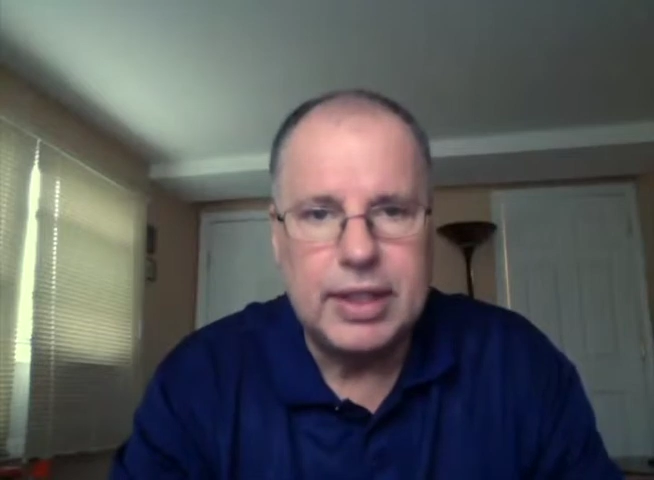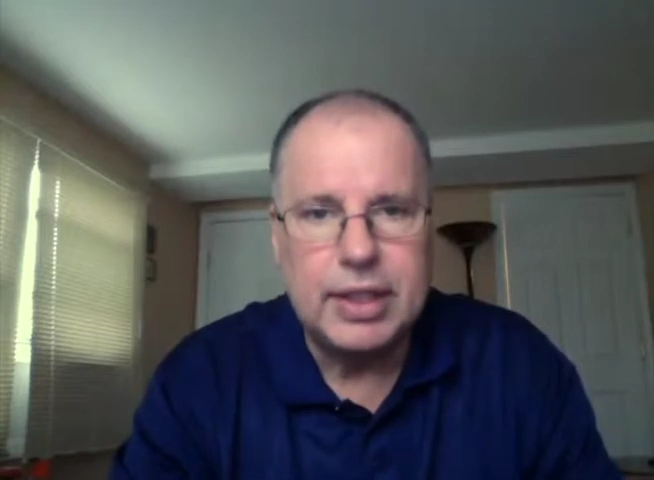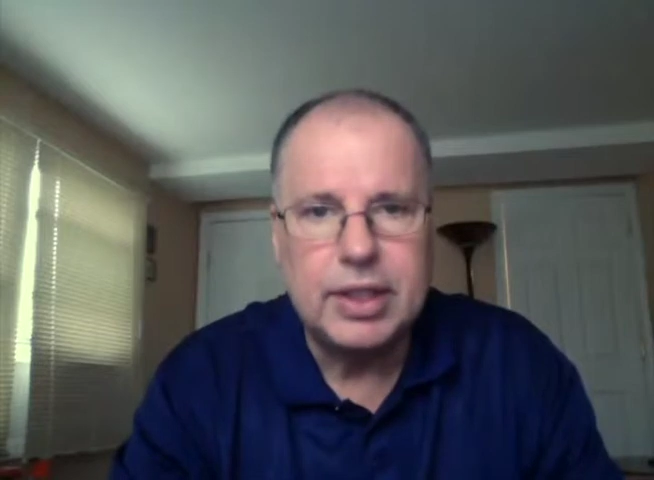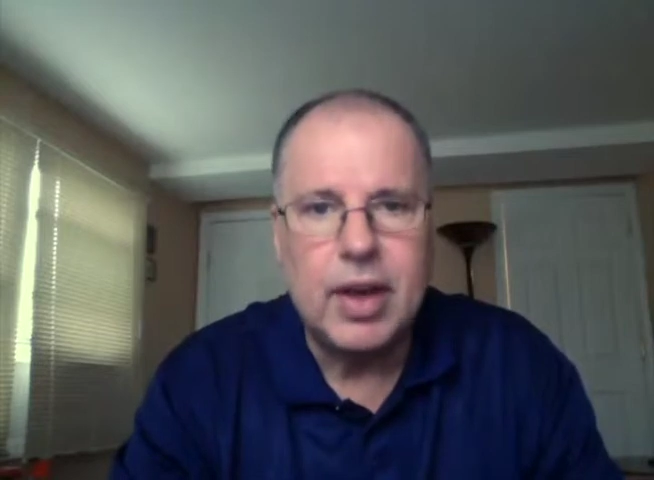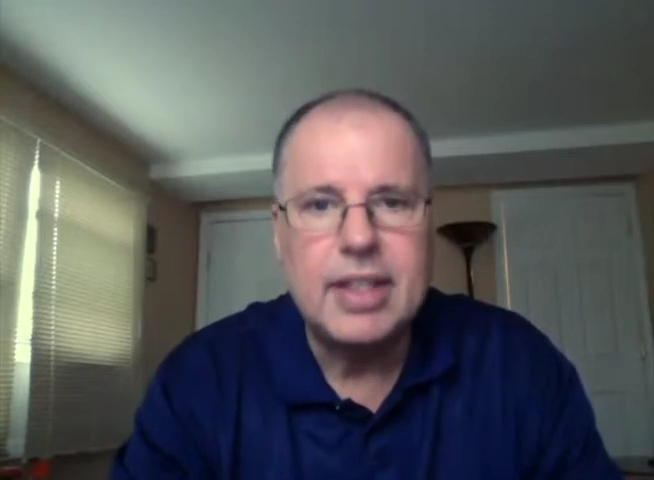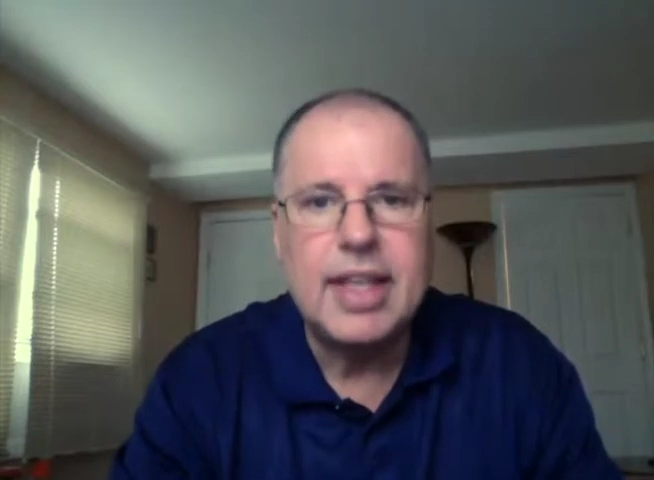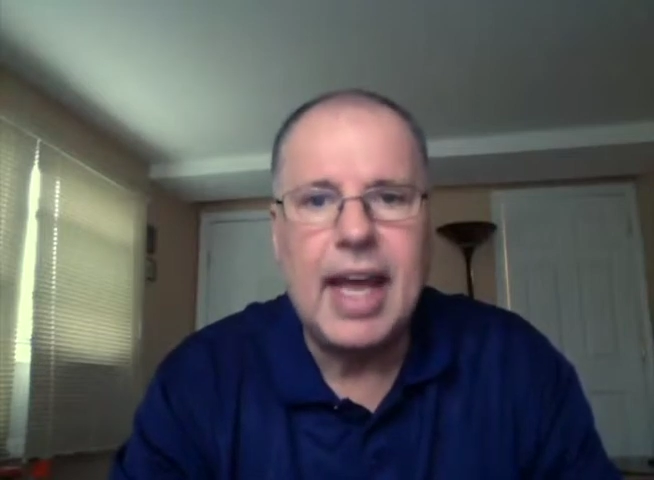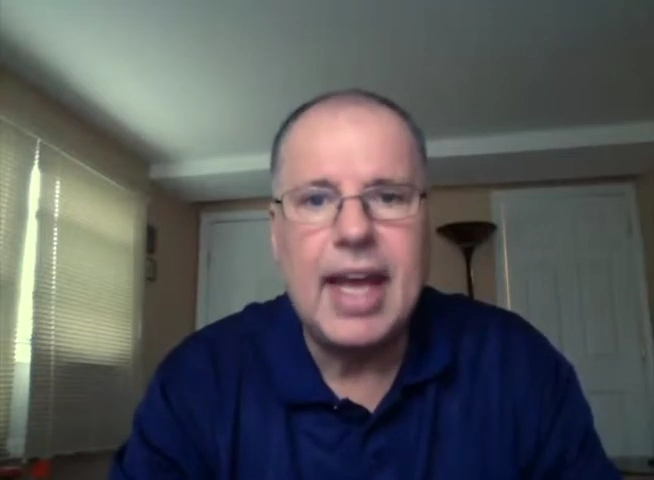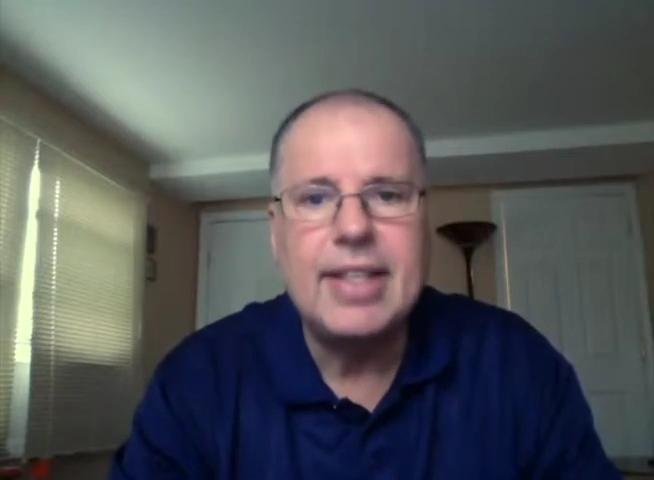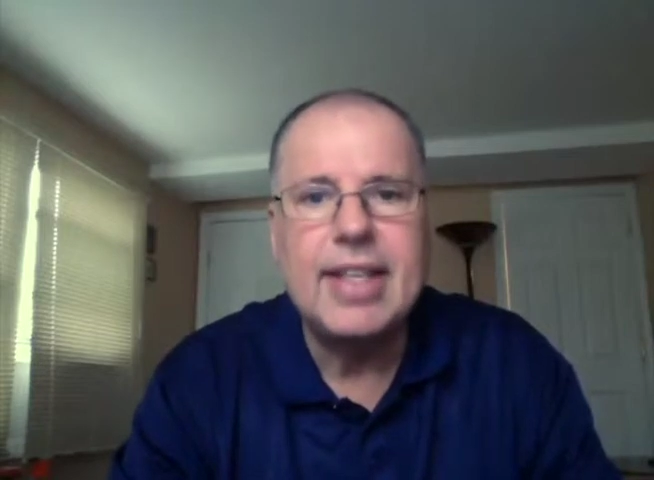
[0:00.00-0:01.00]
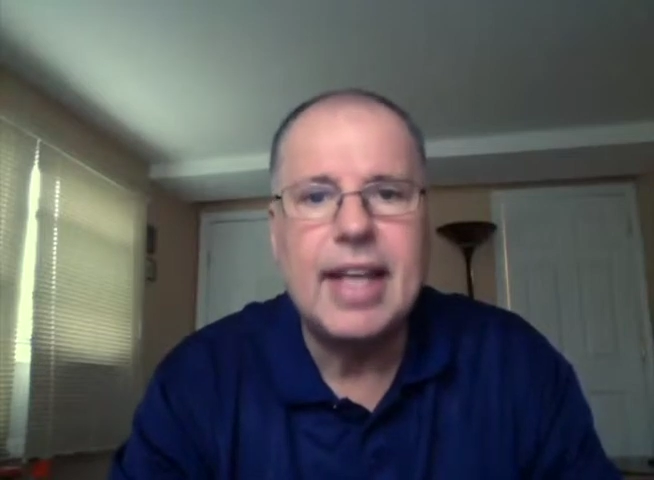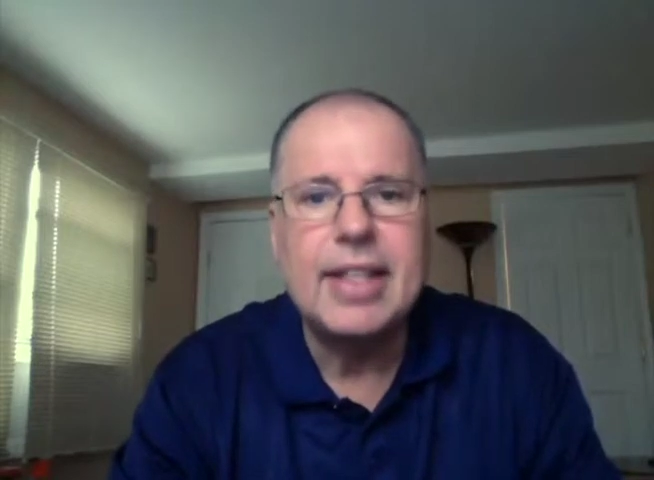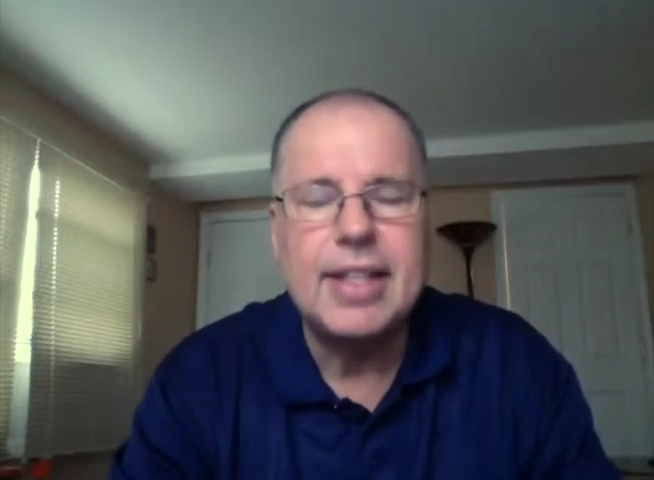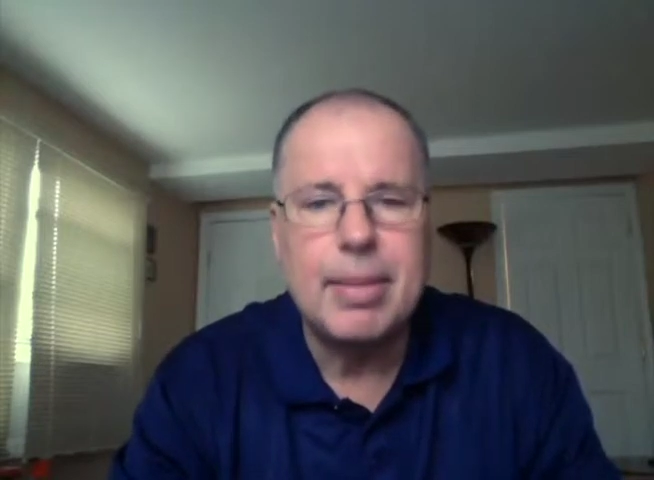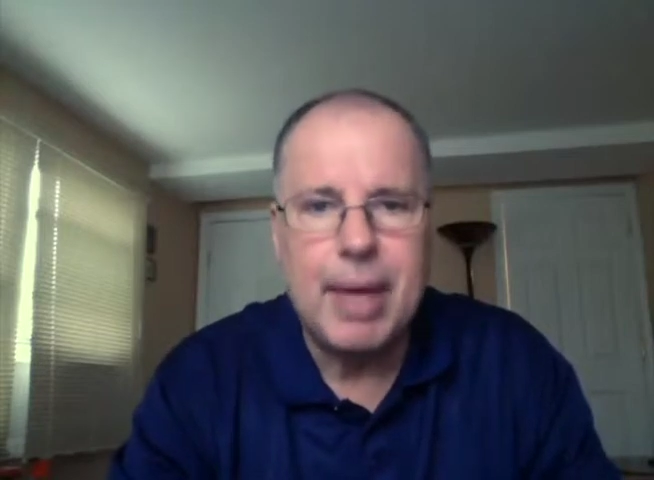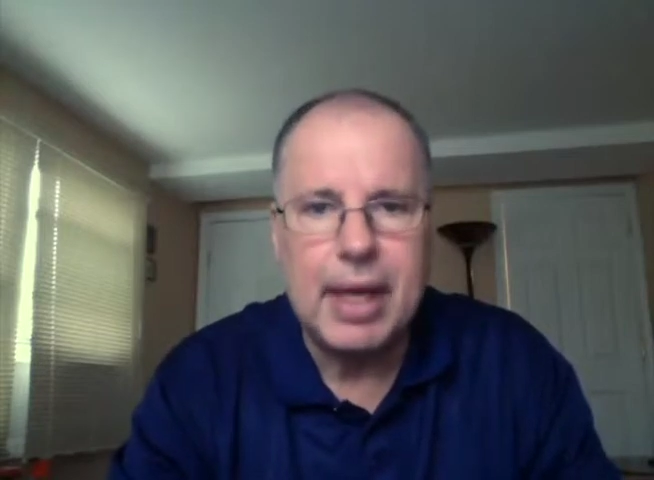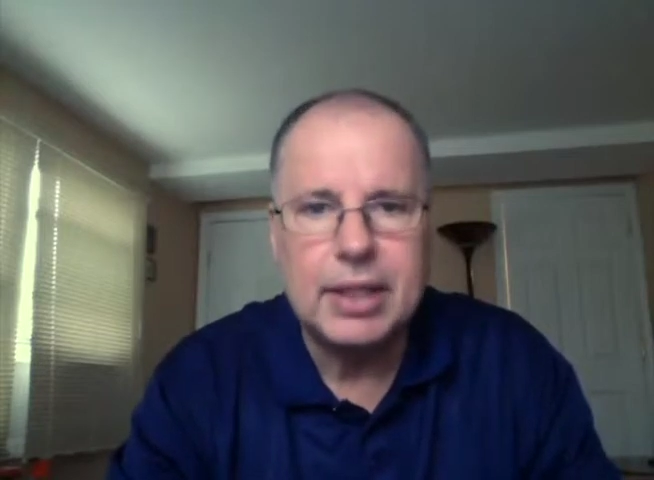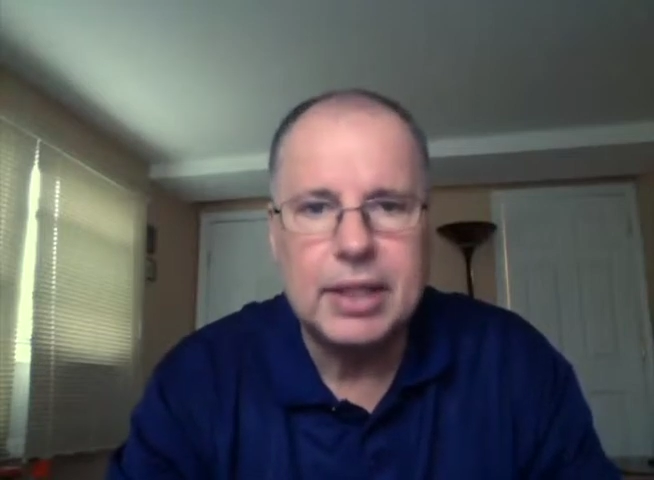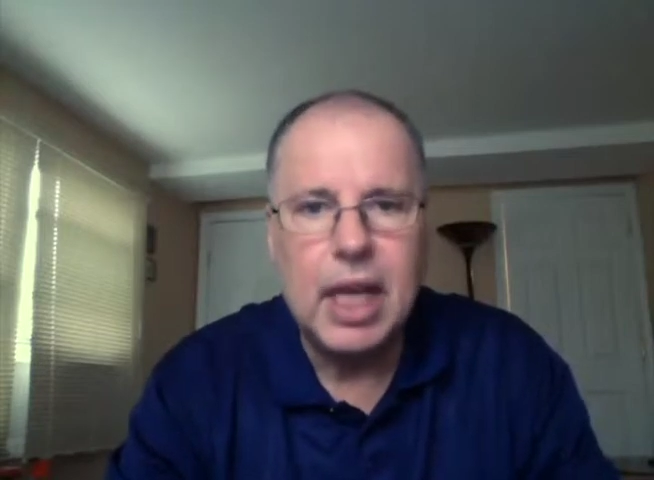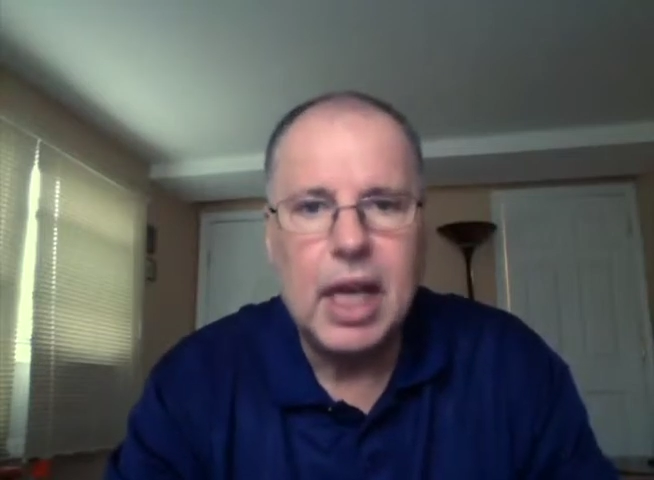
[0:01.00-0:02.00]
It decided to add 10 to the
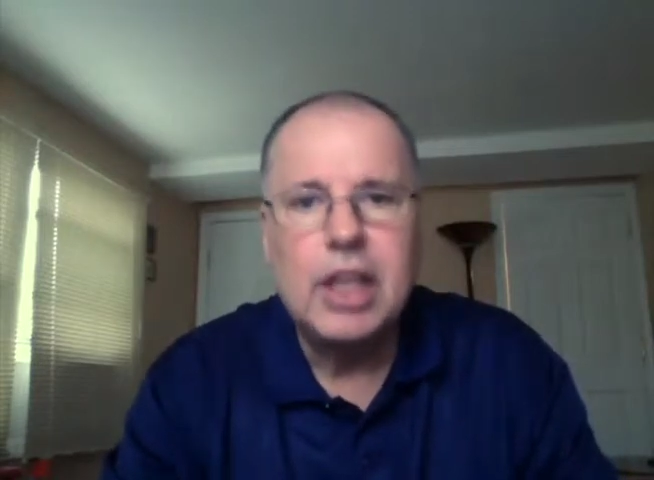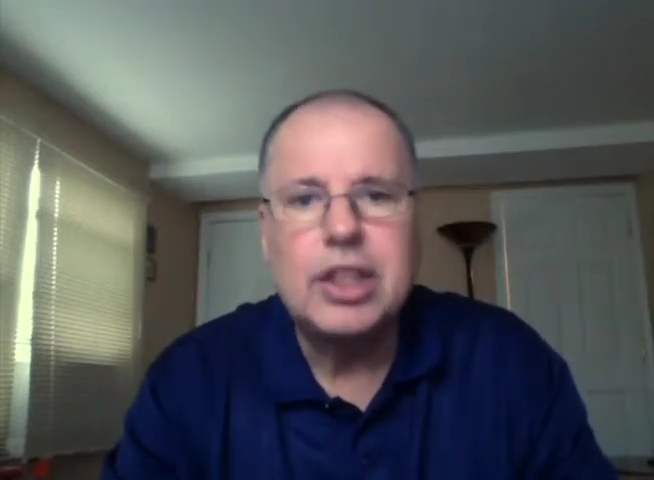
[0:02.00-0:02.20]
mix,